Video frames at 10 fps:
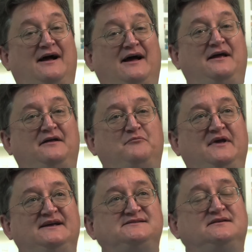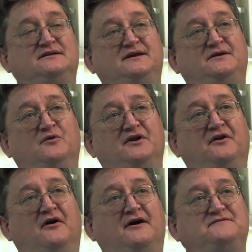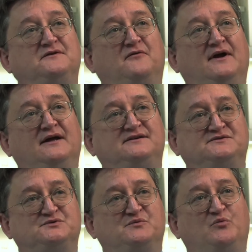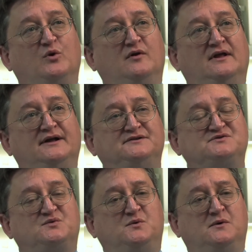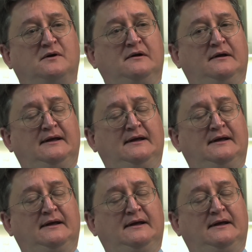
I had basically written off the grant because it was a borderline score.